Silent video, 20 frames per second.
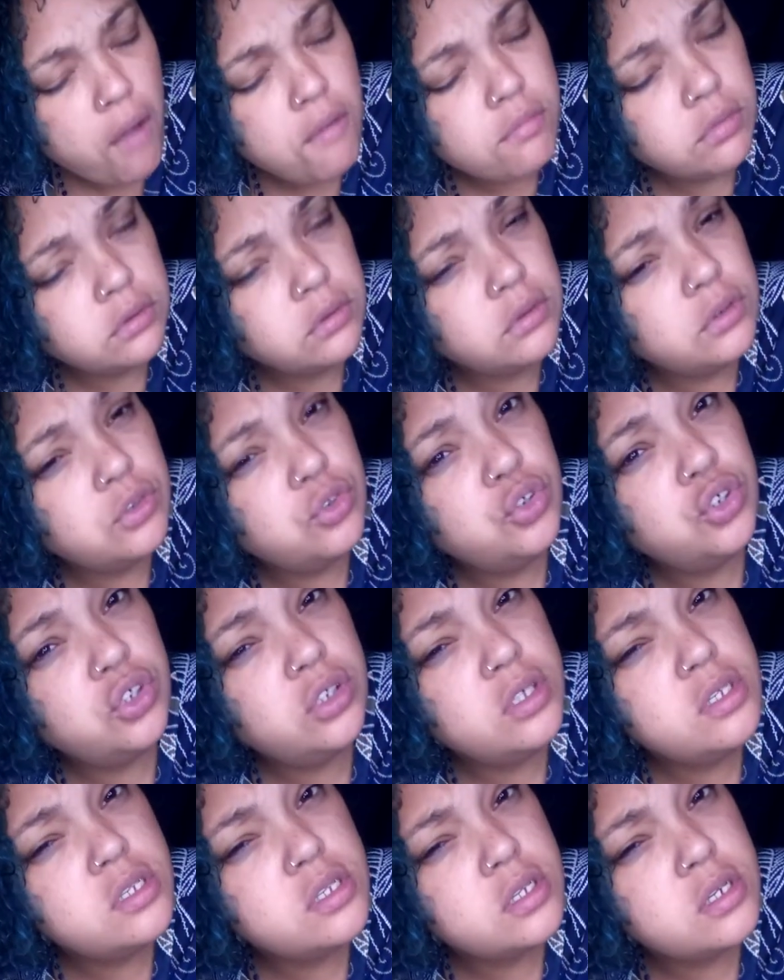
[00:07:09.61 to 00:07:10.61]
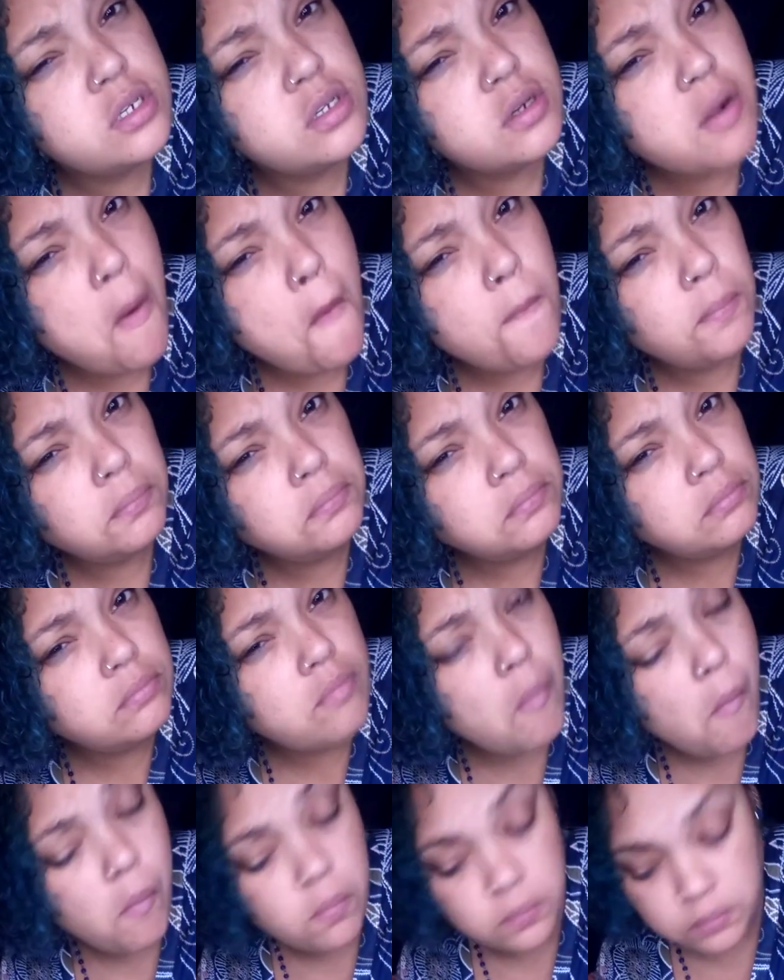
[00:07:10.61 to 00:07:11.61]
You know the cheese in it?
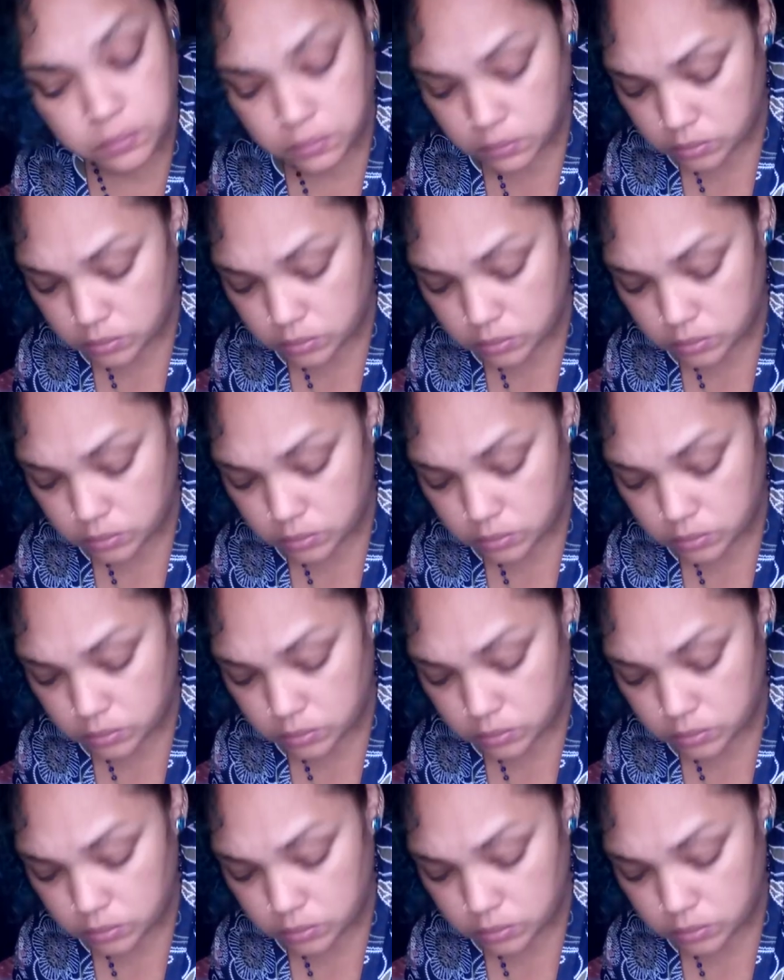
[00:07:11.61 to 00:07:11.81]
Mm.